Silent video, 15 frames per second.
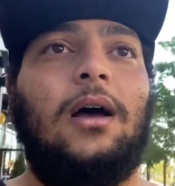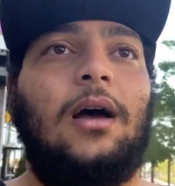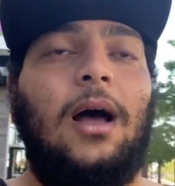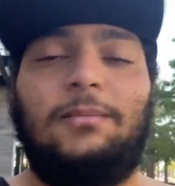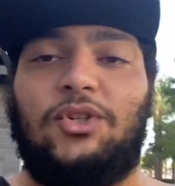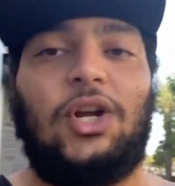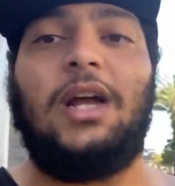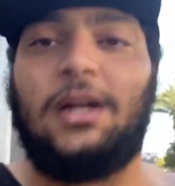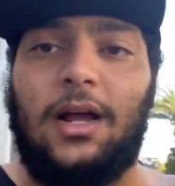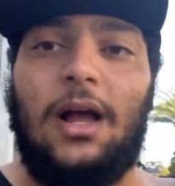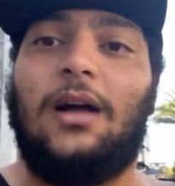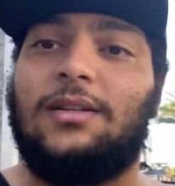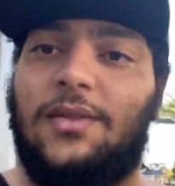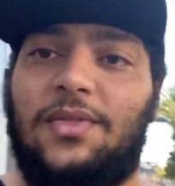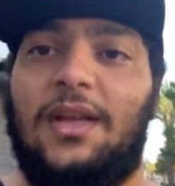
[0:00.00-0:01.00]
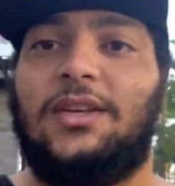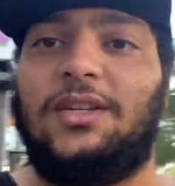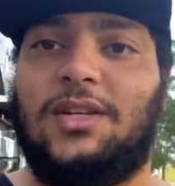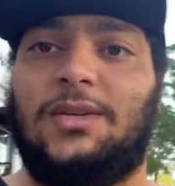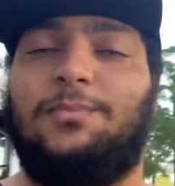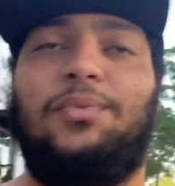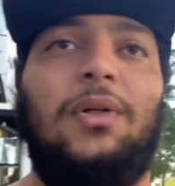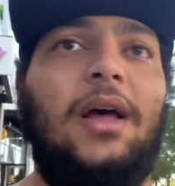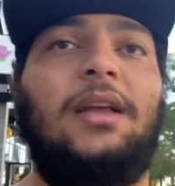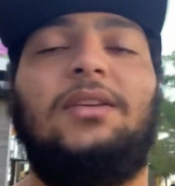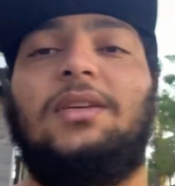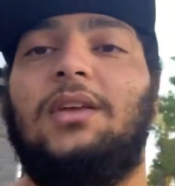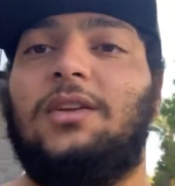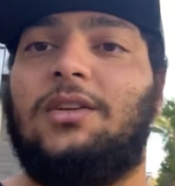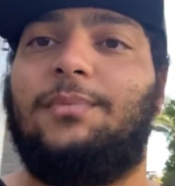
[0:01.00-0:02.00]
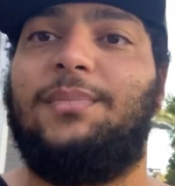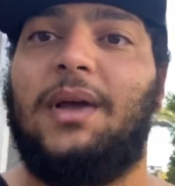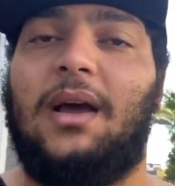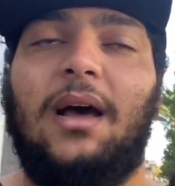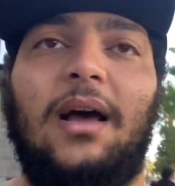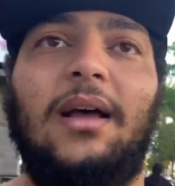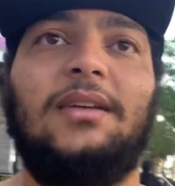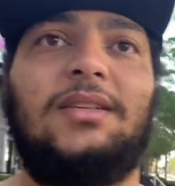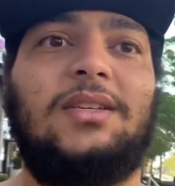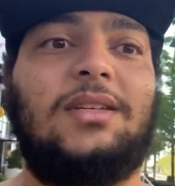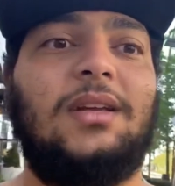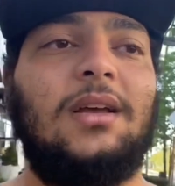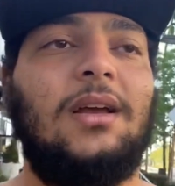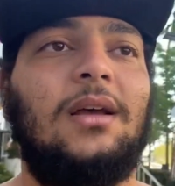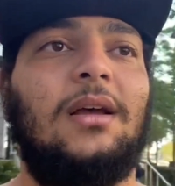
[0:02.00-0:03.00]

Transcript: I'm trying to go to these places because